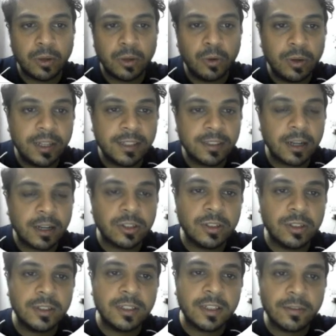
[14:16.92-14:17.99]
good
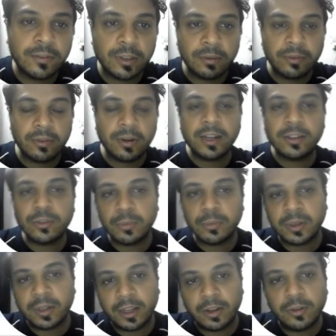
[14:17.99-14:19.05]
discussions, I've read so
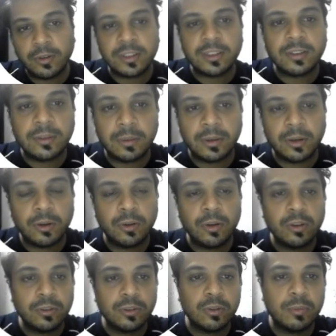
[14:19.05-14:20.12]
many good,
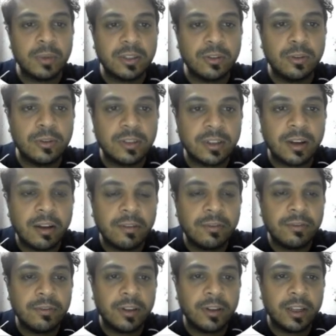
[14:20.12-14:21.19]
gone through so much good stuff,
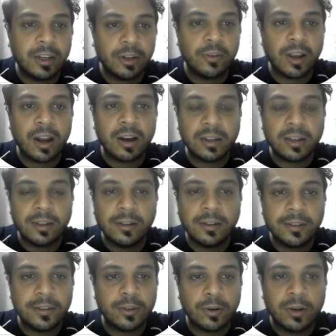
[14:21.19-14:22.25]
including
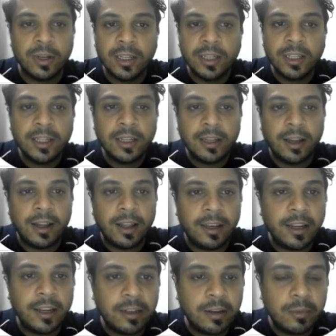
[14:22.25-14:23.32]
articles or
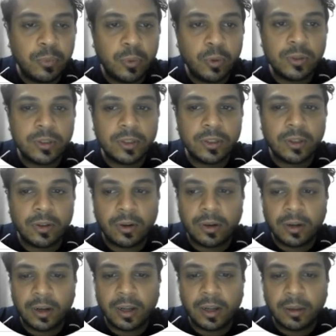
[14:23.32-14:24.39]
LinkedIn posts
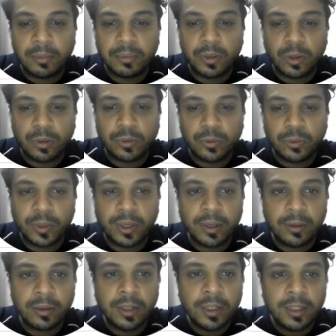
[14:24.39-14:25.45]
or
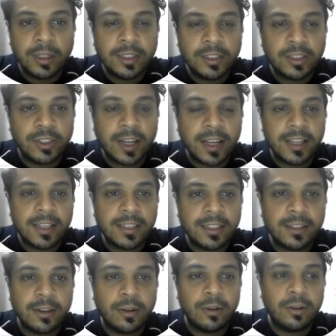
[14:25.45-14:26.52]
Twitter
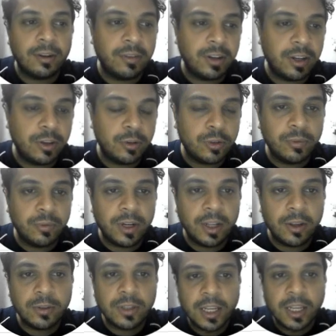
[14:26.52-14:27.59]
shares or even YouTube
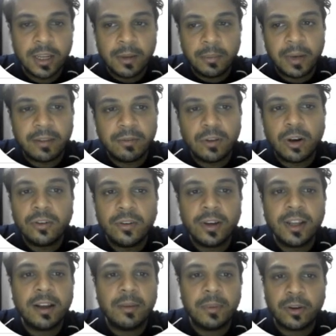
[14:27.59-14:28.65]
videos, but I've not
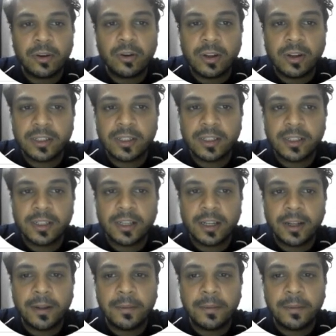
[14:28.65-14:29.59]
really come across